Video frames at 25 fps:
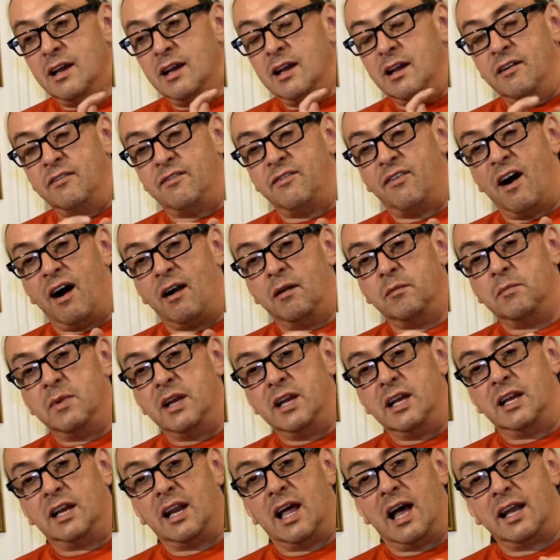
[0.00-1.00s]
if I'll
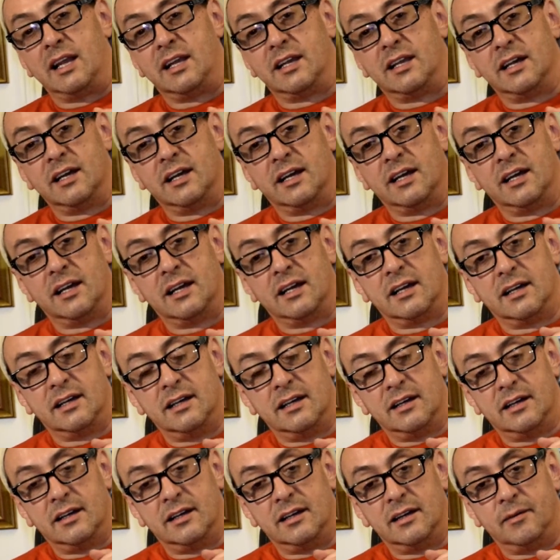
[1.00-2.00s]
be like
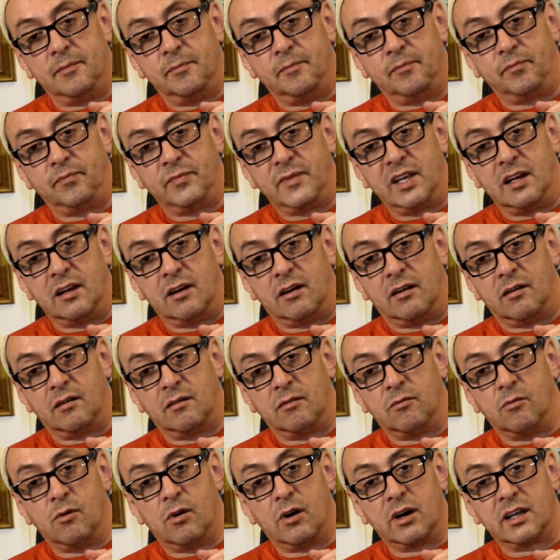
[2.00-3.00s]
you
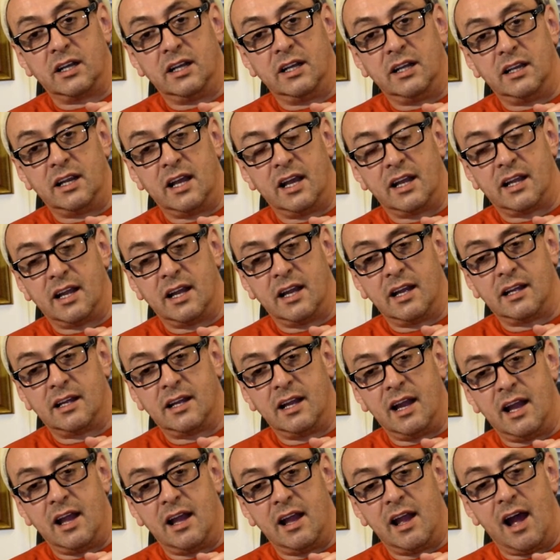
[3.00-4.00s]
know, working in
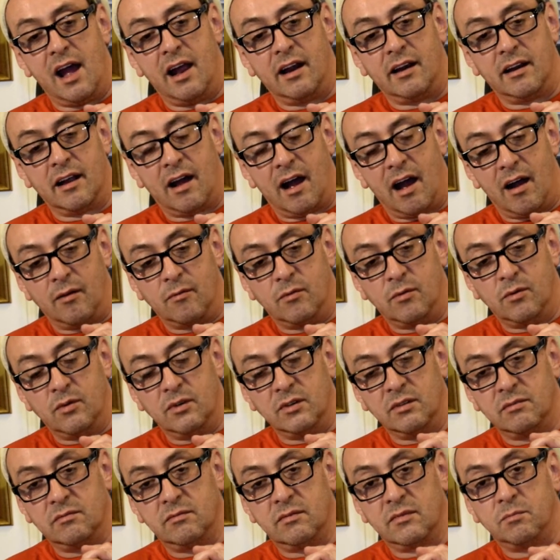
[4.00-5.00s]
AKK and I
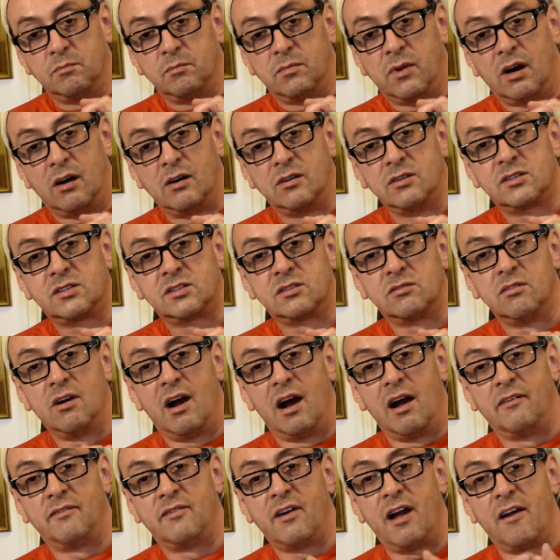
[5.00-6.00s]
will boast to
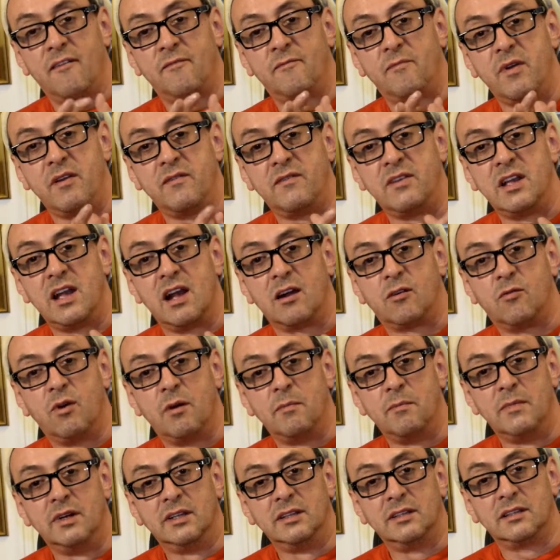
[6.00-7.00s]
have FPV
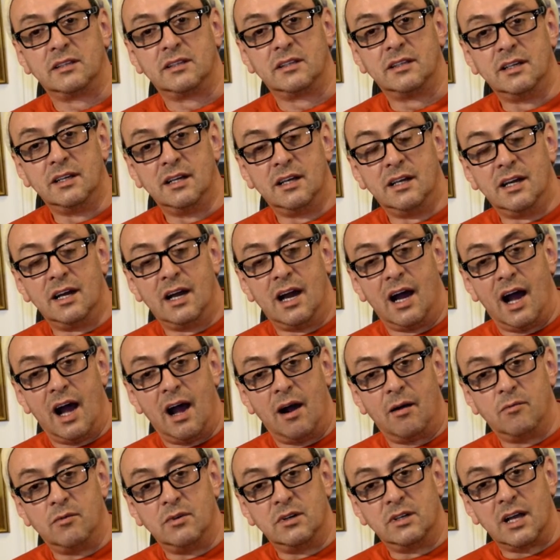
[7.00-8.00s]
equipment,
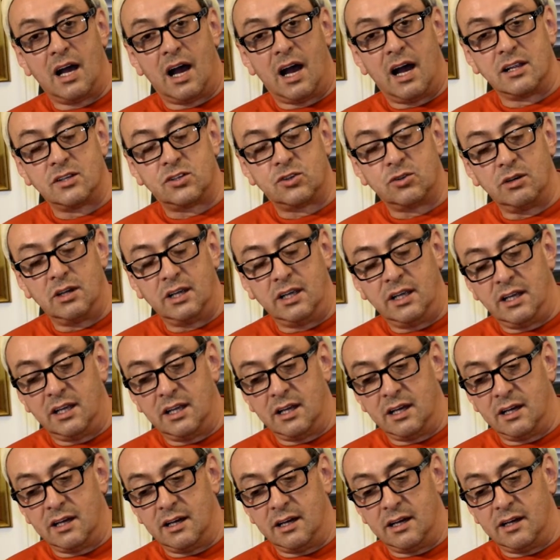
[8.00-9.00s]
I will actually